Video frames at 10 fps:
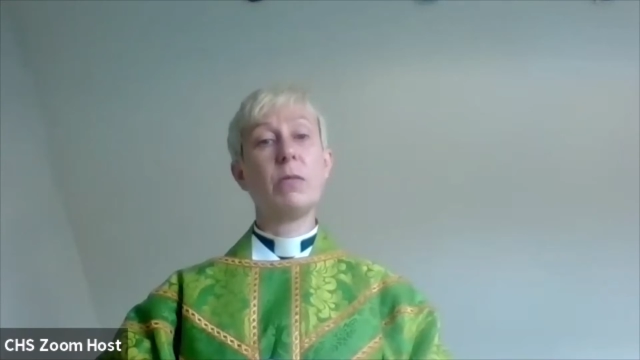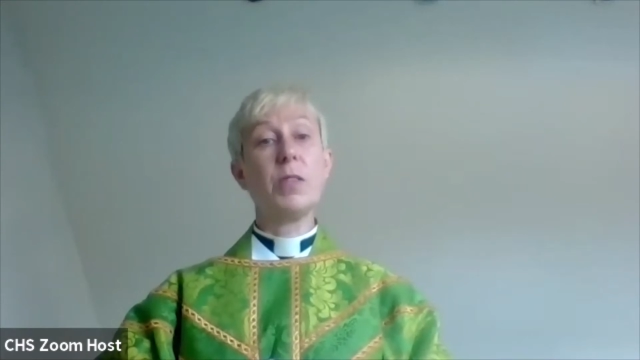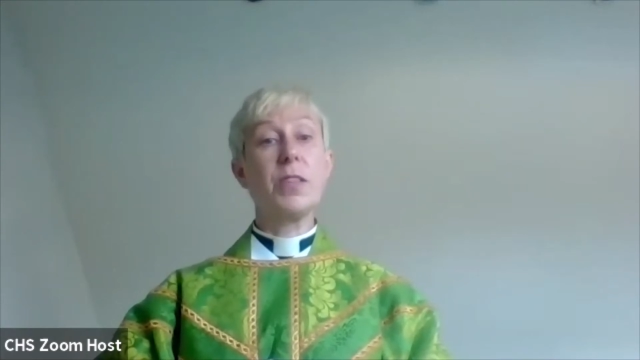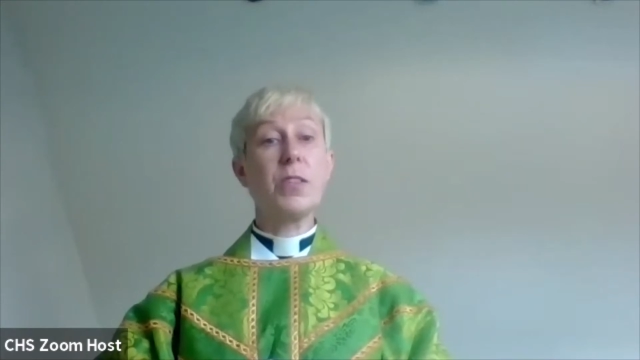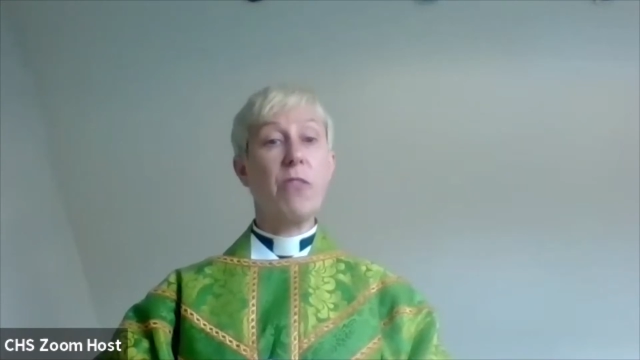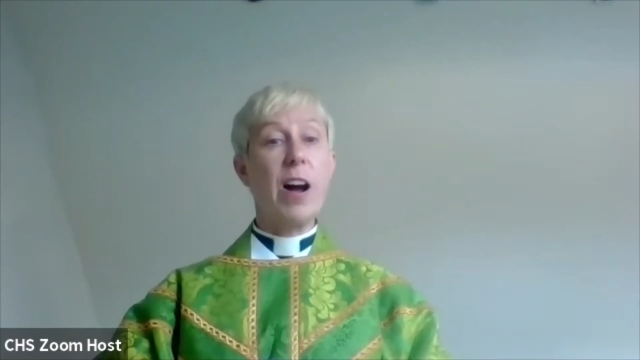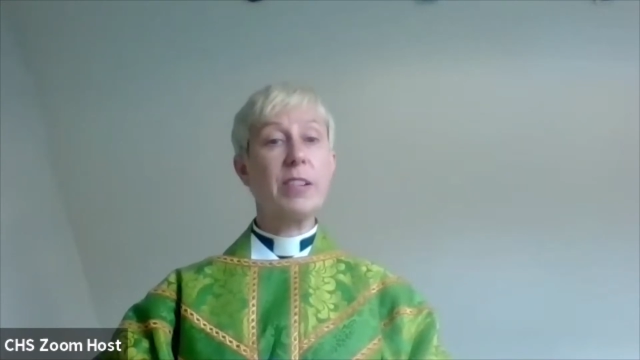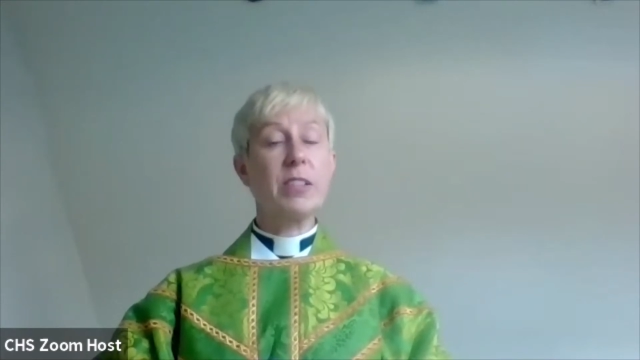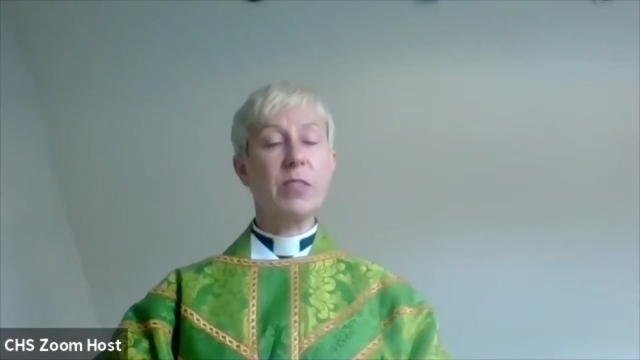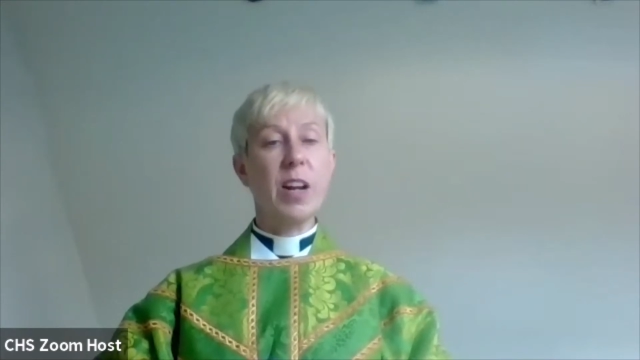with the
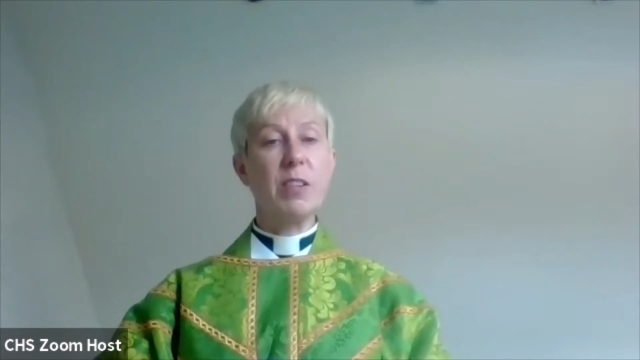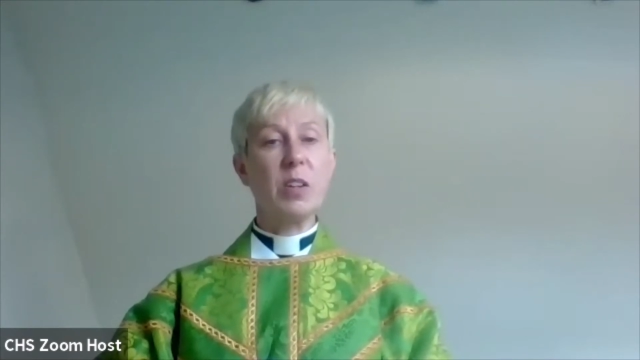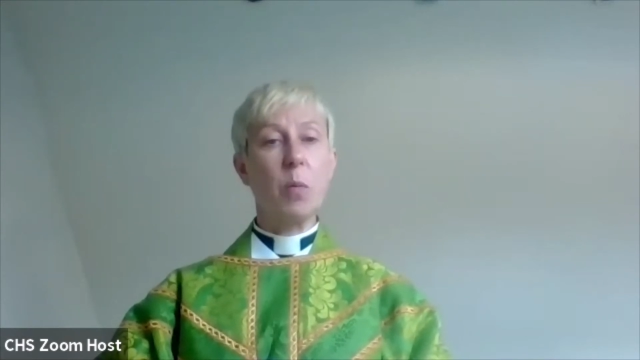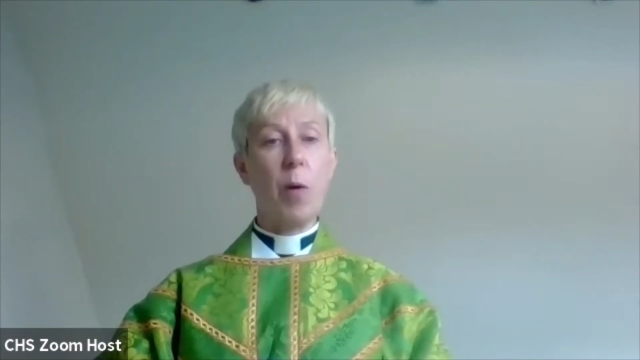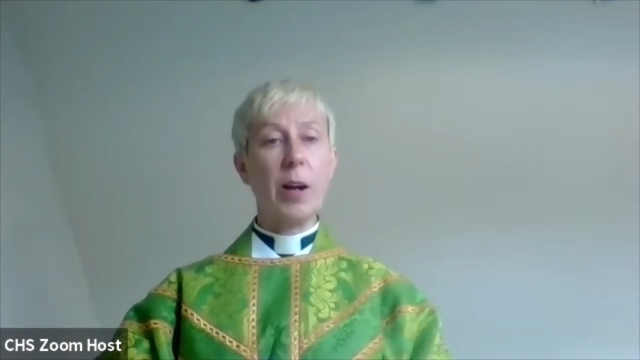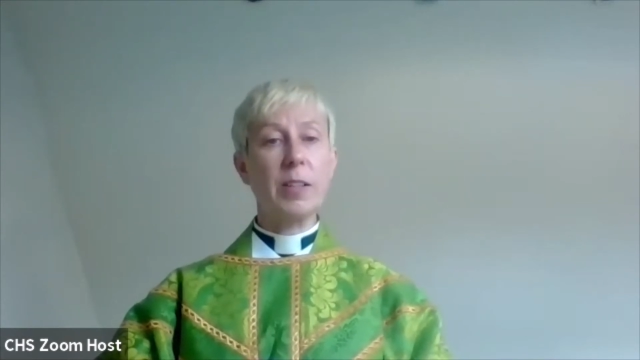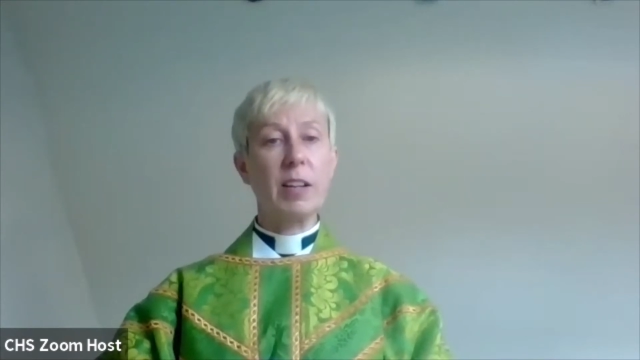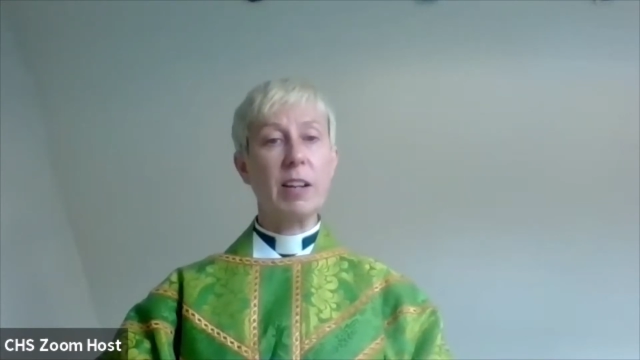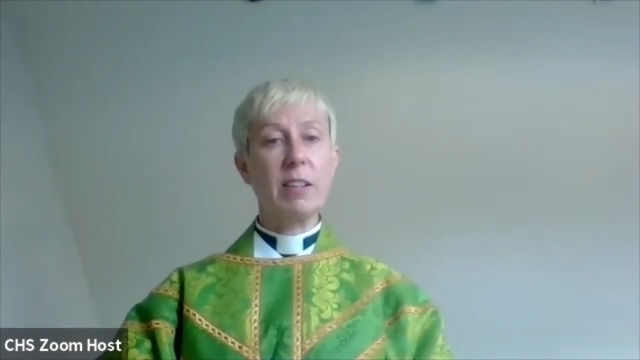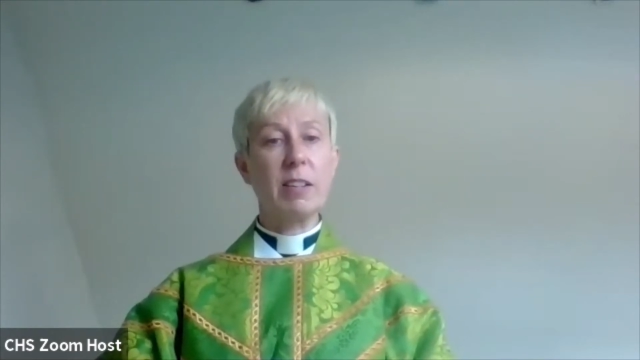threat of a no-deal
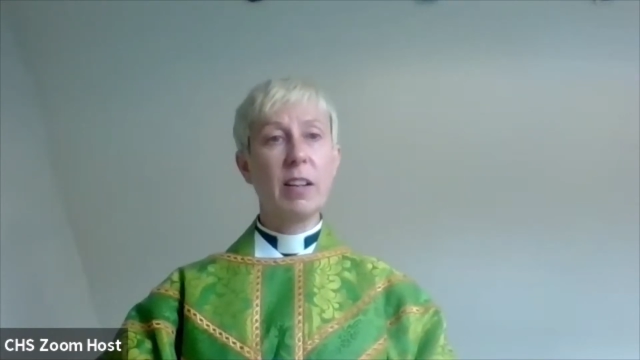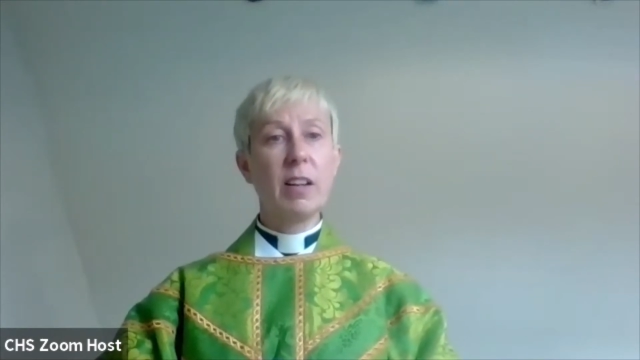Brexit.